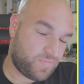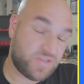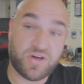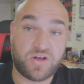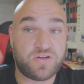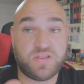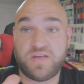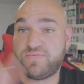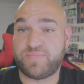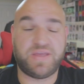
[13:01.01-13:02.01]
my daughter
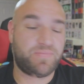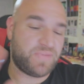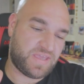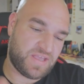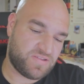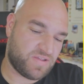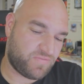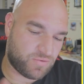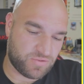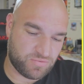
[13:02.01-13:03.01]
loves, my kids love
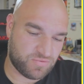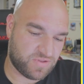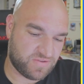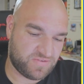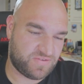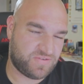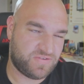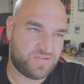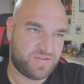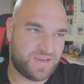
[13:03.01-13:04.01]
going through this
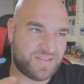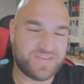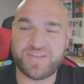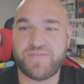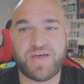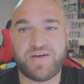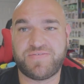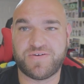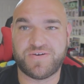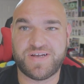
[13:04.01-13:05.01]
and the stuff
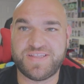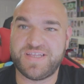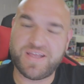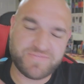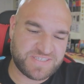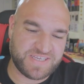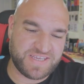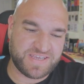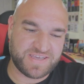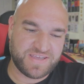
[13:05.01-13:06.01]
after, and they love
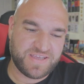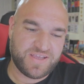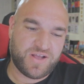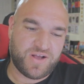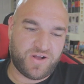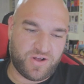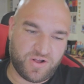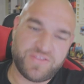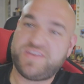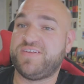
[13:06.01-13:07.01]
seeing
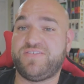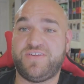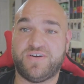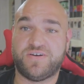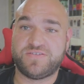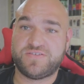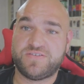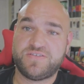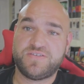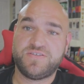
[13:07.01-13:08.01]
all the Disney cards.
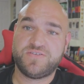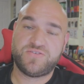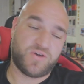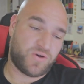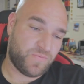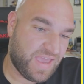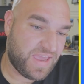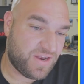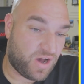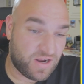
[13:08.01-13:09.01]
So,
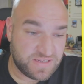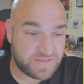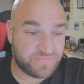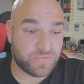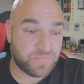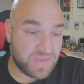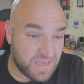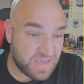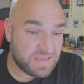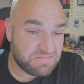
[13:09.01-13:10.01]
and honestly for
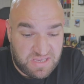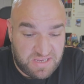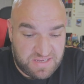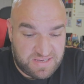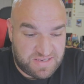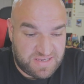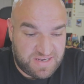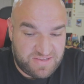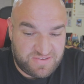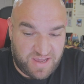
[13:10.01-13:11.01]
me, it
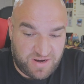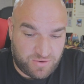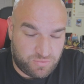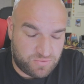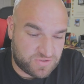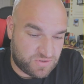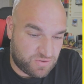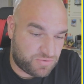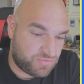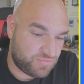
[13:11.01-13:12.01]
is kind of cool to
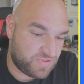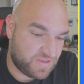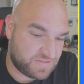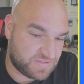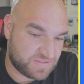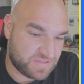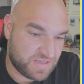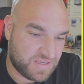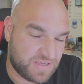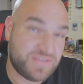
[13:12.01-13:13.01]
go through this.
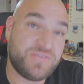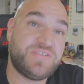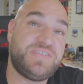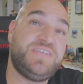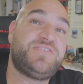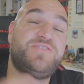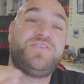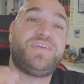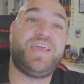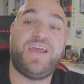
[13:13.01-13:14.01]
You see
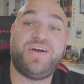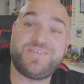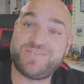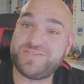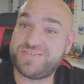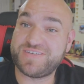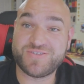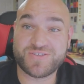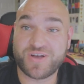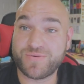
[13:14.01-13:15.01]
certain characters that you
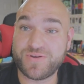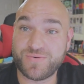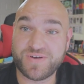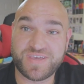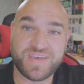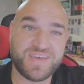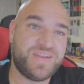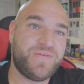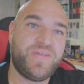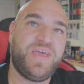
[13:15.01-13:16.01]
saw when you were a kid,
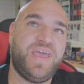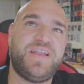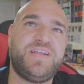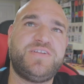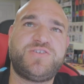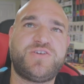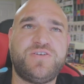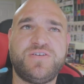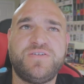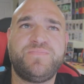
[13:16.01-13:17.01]
and then
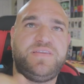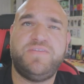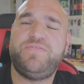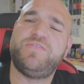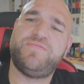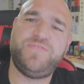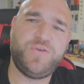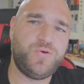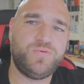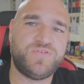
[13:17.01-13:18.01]
certain different
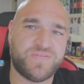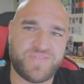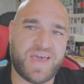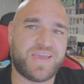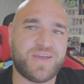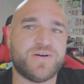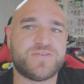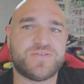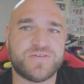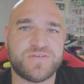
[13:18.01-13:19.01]
views of that
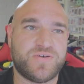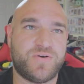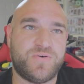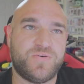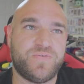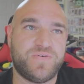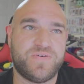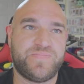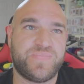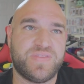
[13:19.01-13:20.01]
character. So,
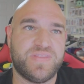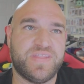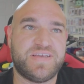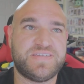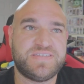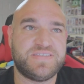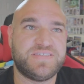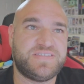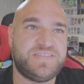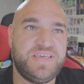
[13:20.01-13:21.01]
like,
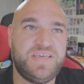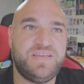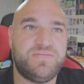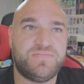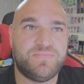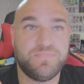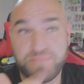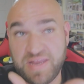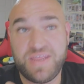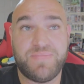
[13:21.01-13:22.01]
seeing
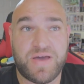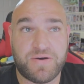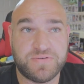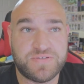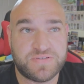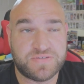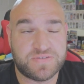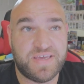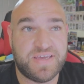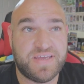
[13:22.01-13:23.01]
Minnie Mouse
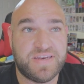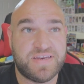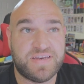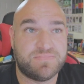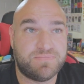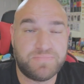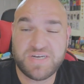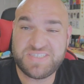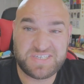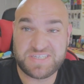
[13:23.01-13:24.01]
in
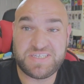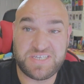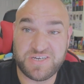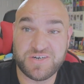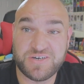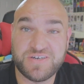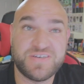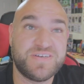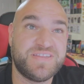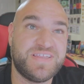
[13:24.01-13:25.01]
Musketeer
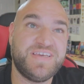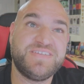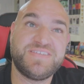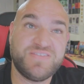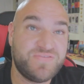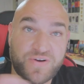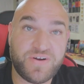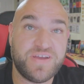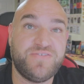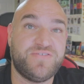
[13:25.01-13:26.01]
thing is
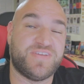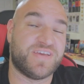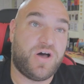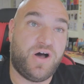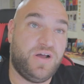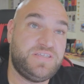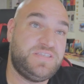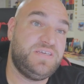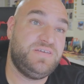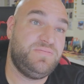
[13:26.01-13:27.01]
very interesting.
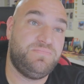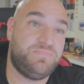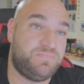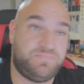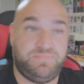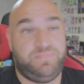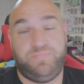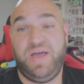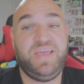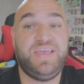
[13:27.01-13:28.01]
Honestly,
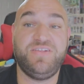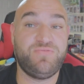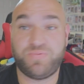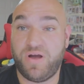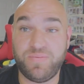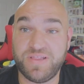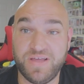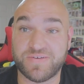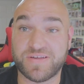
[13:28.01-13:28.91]
my kids would probably love